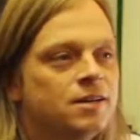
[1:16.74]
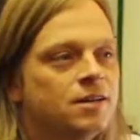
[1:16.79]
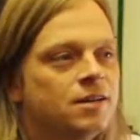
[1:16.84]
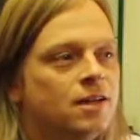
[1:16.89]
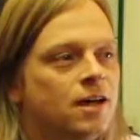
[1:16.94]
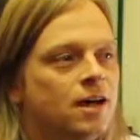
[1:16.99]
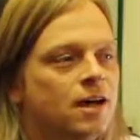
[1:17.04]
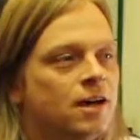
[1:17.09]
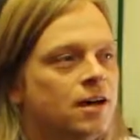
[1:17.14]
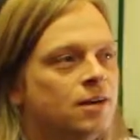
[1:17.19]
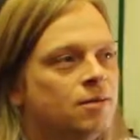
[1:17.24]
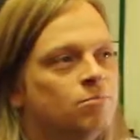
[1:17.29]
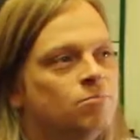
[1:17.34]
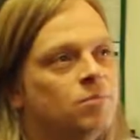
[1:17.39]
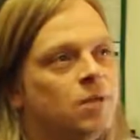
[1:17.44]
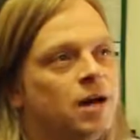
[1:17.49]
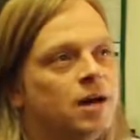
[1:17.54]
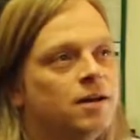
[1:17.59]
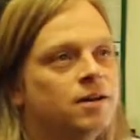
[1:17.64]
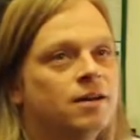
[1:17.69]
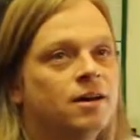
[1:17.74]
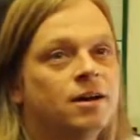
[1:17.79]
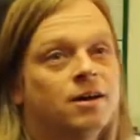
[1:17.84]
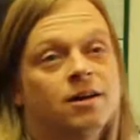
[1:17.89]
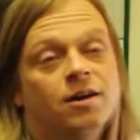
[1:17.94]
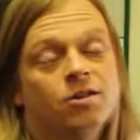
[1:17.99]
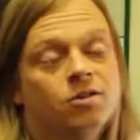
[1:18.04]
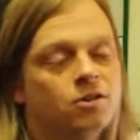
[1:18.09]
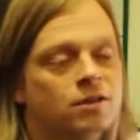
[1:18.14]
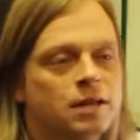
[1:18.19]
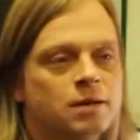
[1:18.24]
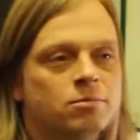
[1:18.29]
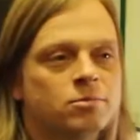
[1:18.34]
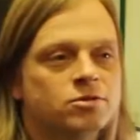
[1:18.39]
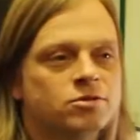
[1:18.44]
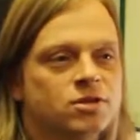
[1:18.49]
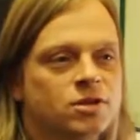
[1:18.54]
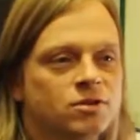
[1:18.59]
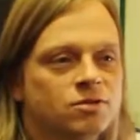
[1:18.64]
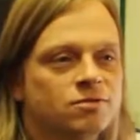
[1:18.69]
other
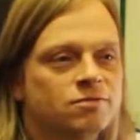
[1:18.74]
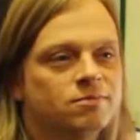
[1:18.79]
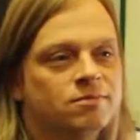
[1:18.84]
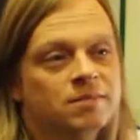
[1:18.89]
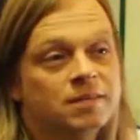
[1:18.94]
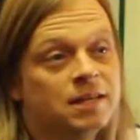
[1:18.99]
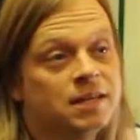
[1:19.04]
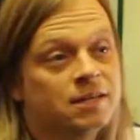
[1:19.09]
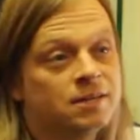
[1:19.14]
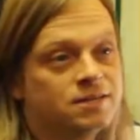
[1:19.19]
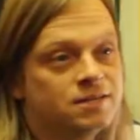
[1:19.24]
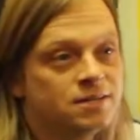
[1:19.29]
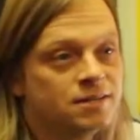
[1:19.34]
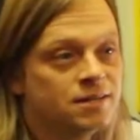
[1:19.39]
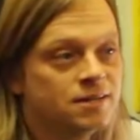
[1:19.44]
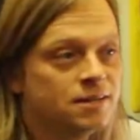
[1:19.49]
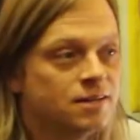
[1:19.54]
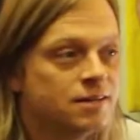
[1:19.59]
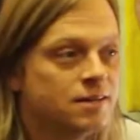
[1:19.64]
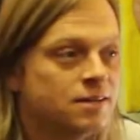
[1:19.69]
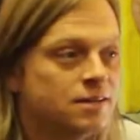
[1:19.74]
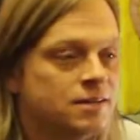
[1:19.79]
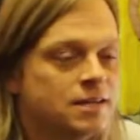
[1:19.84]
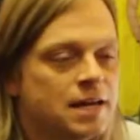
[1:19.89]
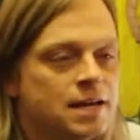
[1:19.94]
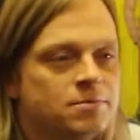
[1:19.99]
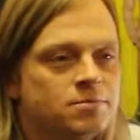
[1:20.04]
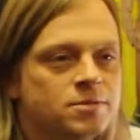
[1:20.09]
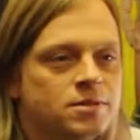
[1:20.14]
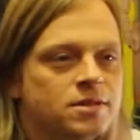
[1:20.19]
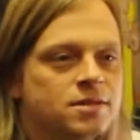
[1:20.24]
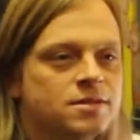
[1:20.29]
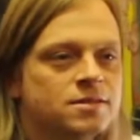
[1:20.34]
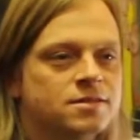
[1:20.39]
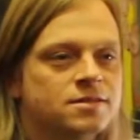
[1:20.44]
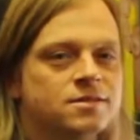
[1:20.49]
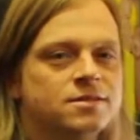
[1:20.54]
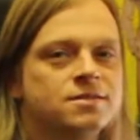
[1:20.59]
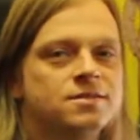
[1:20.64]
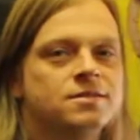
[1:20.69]
labels didn't see tapes
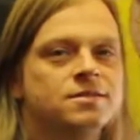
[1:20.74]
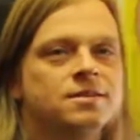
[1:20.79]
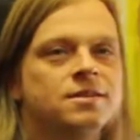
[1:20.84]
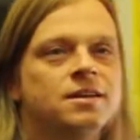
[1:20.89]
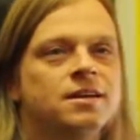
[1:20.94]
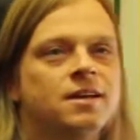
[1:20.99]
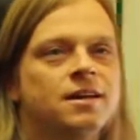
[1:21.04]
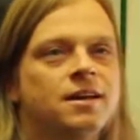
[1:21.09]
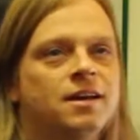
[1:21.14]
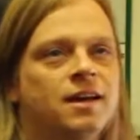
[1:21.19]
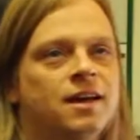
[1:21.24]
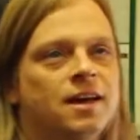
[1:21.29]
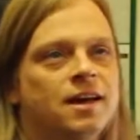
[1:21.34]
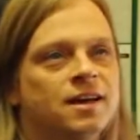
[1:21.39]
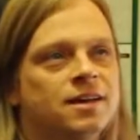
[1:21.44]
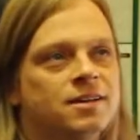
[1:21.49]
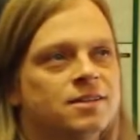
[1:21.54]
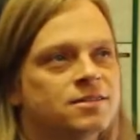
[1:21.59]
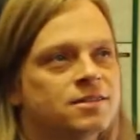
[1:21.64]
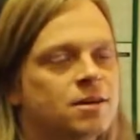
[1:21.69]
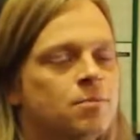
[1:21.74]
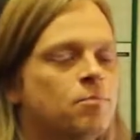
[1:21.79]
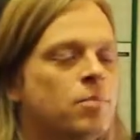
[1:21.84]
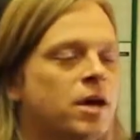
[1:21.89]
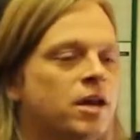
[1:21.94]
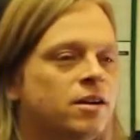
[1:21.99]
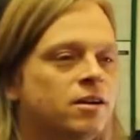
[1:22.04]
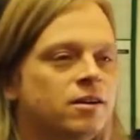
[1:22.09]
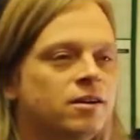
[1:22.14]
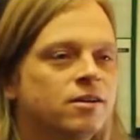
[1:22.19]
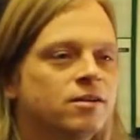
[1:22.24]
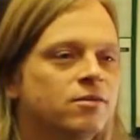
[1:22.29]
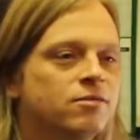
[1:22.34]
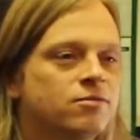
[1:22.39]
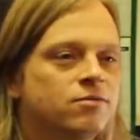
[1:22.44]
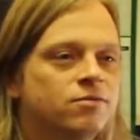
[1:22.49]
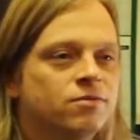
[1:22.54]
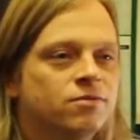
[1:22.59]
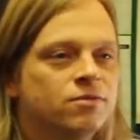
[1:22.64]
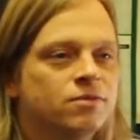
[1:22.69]
as
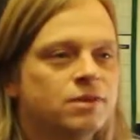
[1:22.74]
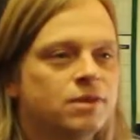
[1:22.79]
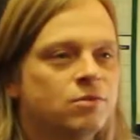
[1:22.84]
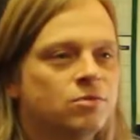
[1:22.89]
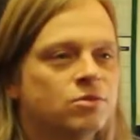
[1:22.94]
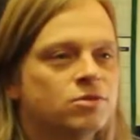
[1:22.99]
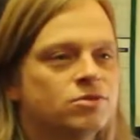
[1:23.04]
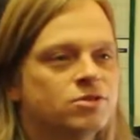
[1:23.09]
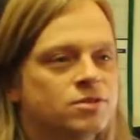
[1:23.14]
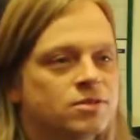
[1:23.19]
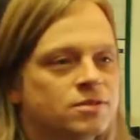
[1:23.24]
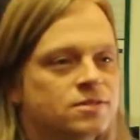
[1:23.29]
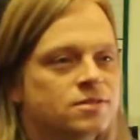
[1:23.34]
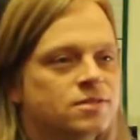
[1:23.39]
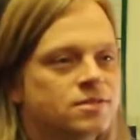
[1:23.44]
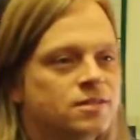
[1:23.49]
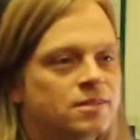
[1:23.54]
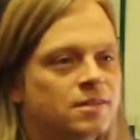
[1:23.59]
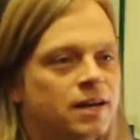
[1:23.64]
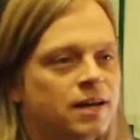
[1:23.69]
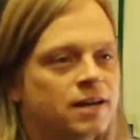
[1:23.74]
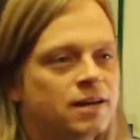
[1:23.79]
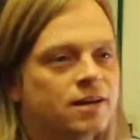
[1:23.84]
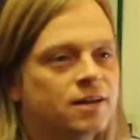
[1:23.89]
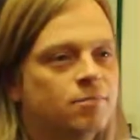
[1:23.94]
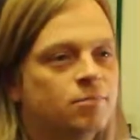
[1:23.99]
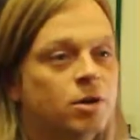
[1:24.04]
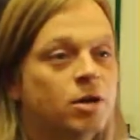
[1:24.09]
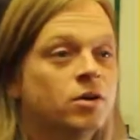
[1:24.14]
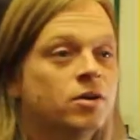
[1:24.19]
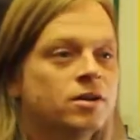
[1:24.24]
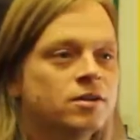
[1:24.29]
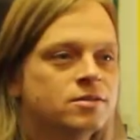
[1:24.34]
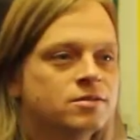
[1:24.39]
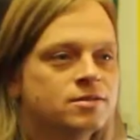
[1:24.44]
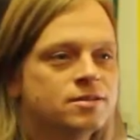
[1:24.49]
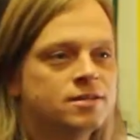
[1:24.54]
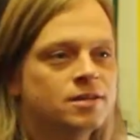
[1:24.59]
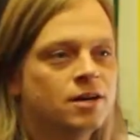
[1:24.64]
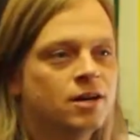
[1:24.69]
competitive. It was just like a
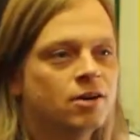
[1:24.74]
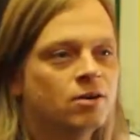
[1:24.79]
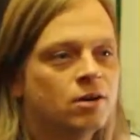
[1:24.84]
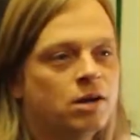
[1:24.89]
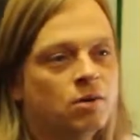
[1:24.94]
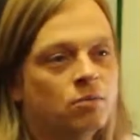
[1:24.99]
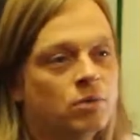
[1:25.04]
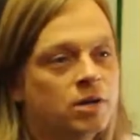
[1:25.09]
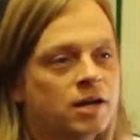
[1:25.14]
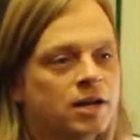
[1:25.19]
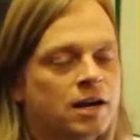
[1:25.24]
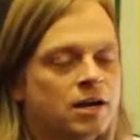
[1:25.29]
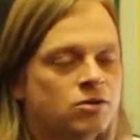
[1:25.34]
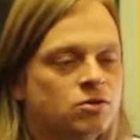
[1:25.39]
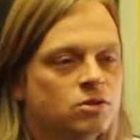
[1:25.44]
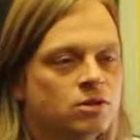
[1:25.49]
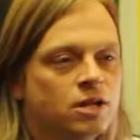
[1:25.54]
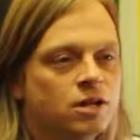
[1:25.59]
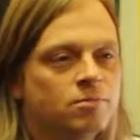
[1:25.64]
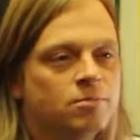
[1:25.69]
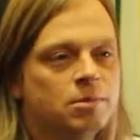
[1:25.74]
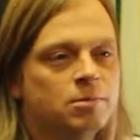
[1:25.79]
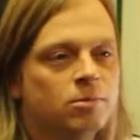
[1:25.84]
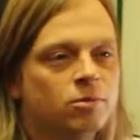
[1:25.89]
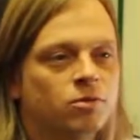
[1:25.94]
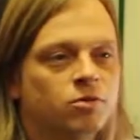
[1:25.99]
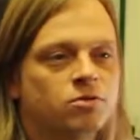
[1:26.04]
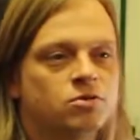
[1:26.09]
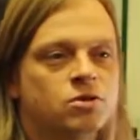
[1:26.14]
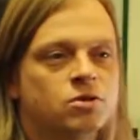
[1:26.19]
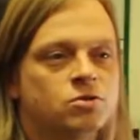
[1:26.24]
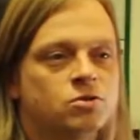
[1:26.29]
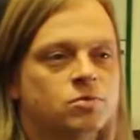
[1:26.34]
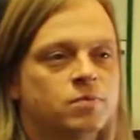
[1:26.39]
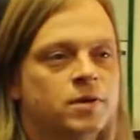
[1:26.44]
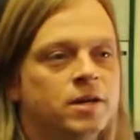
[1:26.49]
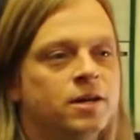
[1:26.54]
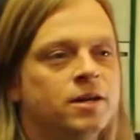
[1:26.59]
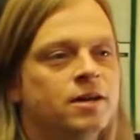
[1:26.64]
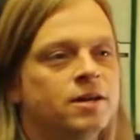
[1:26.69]
bonus, you know, and we get out to a lot of people through social
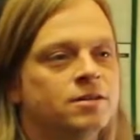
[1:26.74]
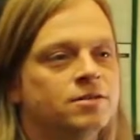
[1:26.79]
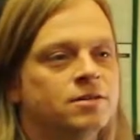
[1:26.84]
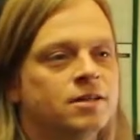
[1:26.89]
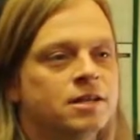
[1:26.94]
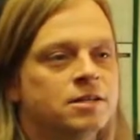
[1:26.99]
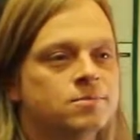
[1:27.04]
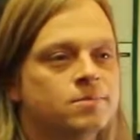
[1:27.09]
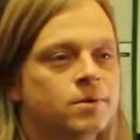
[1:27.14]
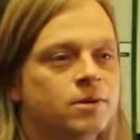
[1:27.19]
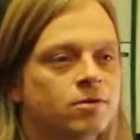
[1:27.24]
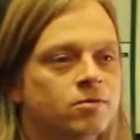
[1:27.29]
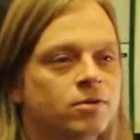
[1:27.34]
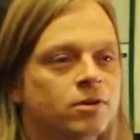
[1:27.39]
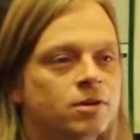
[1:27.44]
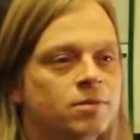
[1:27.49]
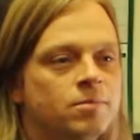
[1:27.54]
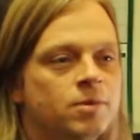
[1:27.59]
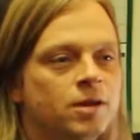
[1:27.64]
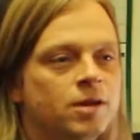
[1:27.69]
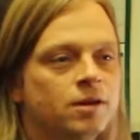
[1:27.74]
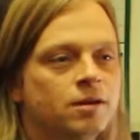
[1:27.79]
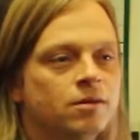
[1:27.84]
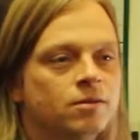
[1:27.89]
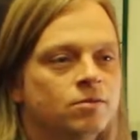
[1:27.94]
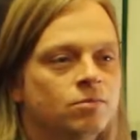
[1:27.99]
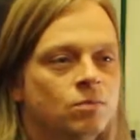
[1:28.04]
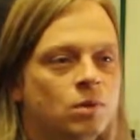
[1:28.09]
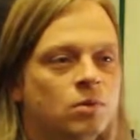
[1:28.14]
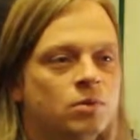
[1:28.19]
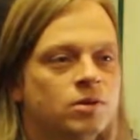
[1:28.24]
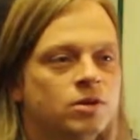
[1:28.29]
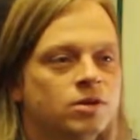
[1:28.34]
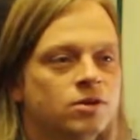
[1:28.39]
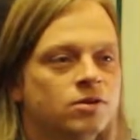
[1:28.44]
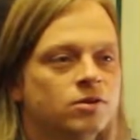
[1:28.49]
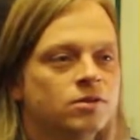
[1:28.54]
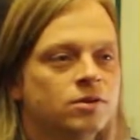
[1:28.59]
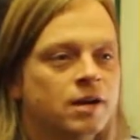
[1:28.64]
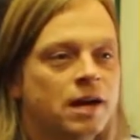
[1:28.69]
media, so that's been really big in what we
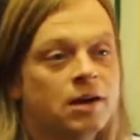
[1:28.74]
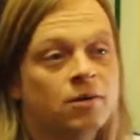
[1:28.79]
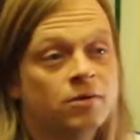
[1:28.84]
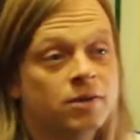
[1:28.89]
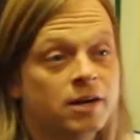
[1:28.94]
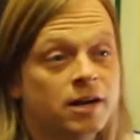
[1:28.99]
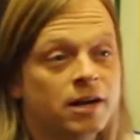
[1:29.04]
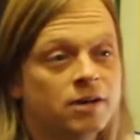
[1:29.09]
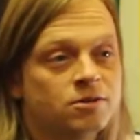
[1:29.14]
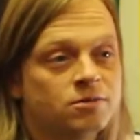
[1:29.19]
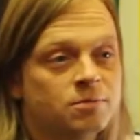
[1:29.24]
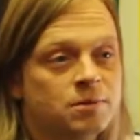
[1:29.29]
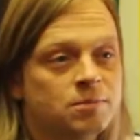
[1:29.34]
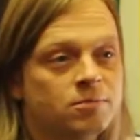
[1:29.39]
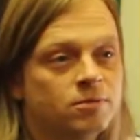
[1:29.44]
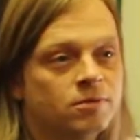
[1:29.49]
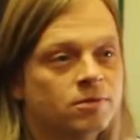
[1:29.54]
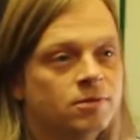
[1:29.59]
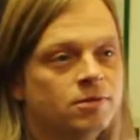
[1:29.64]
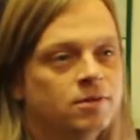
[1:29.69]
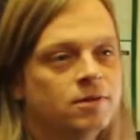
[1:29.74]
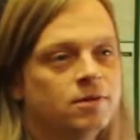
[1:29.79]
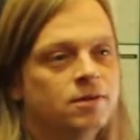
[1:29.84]
do and how we get out to people.